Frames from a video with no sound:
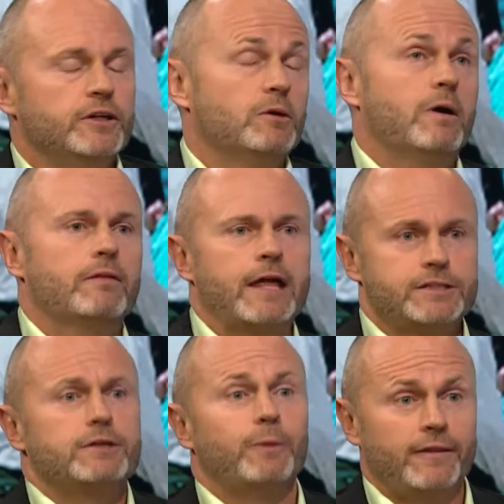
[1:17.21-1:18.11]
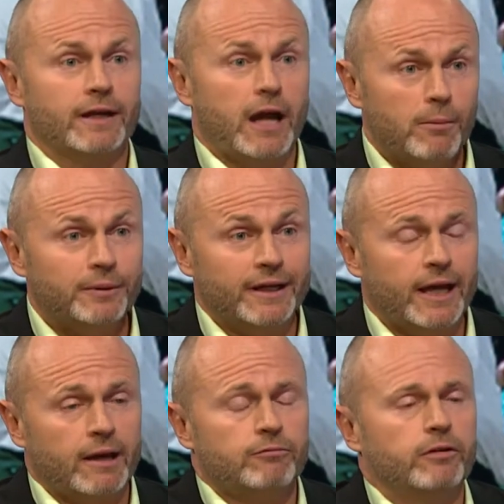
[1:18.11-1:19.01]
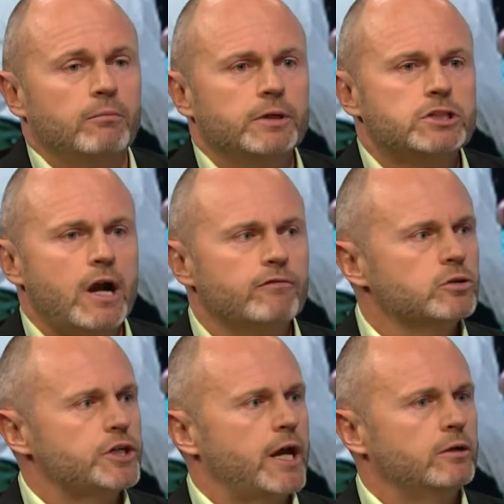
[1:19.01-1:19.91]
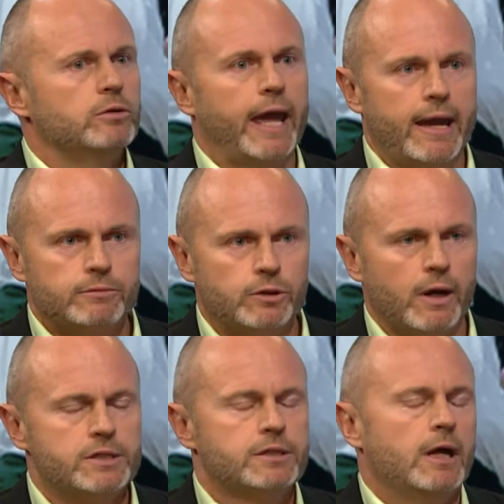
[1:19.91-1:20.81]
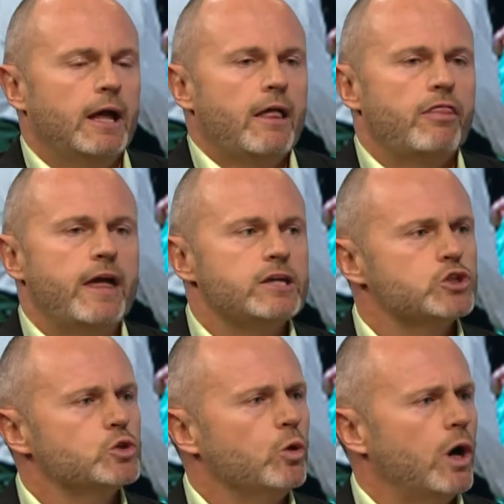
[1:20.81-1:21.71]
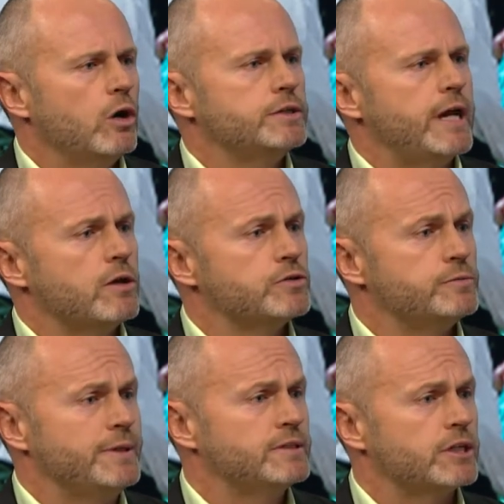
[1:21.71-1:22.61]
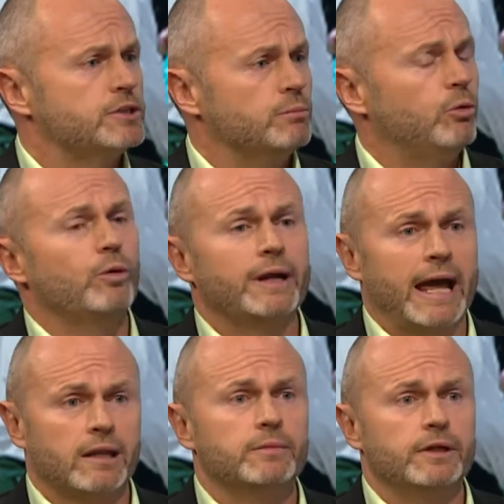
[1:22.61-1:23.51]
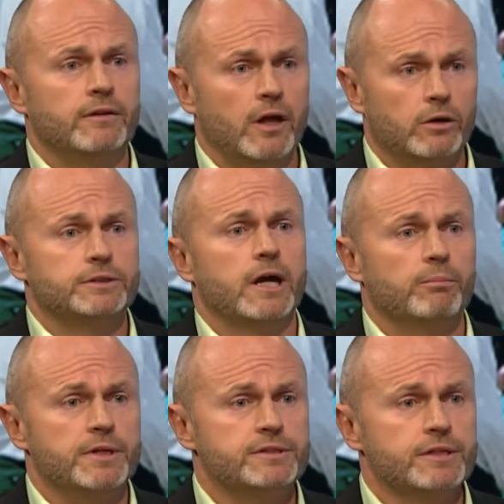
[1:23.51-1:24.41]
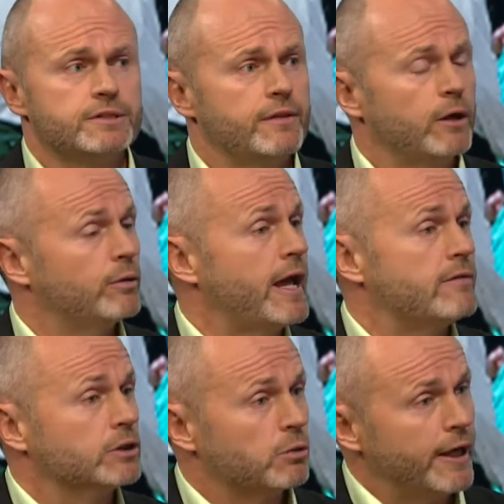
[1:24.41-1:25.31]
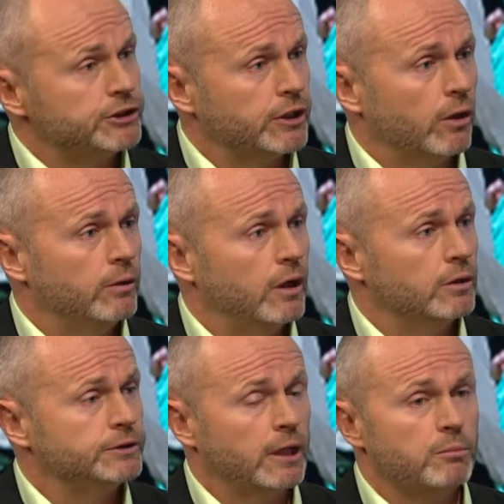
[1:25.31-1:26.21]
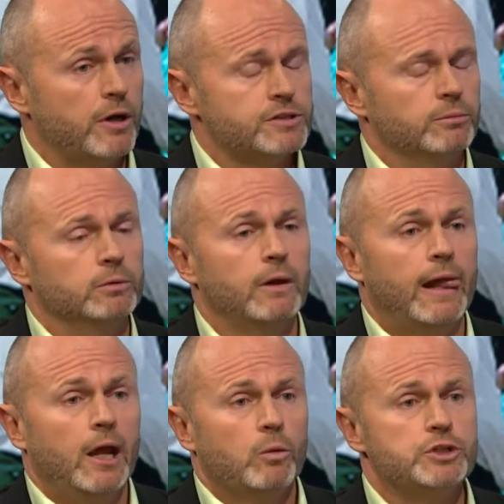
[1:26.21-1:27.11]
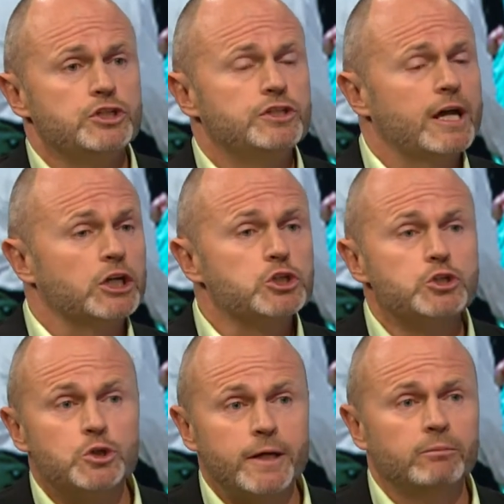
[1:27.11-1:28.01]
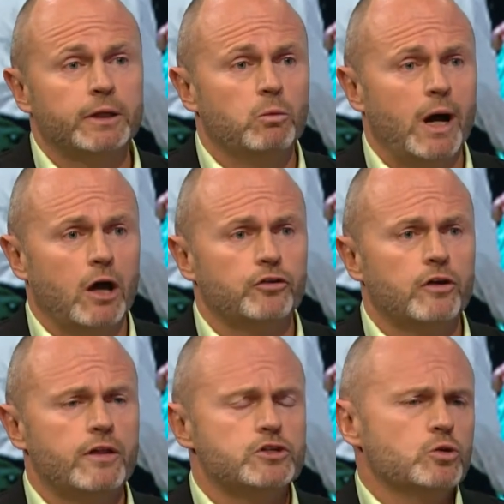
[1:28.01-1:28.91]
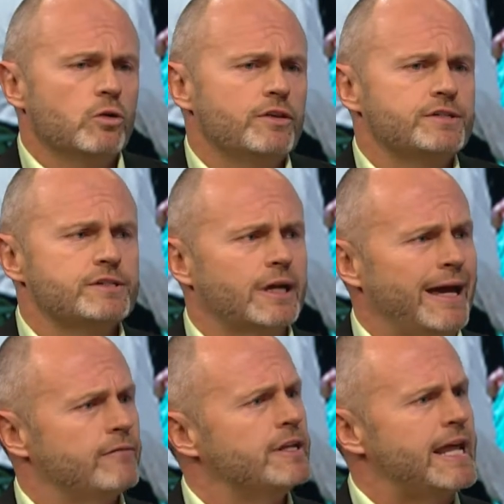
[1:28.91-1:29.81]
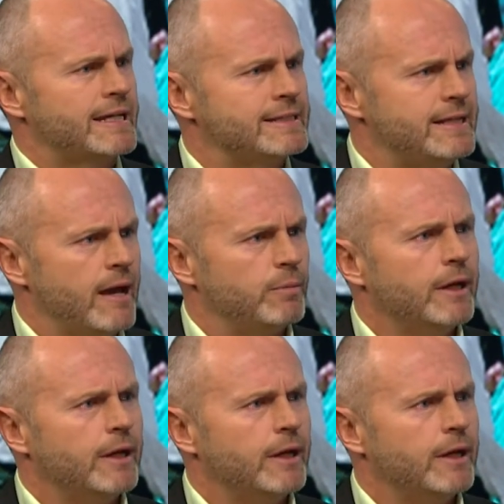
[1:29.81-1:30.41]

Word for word: know what? That's the, where the company came from. But mm -hmm. Travel Channel came to us. Mm -hmm. They saw hotels as being such an important element in the hotel business. Mm -hmm. And they already have a great show, Hotel Impossible, which has done extremely well. So they saw this as kind of the next step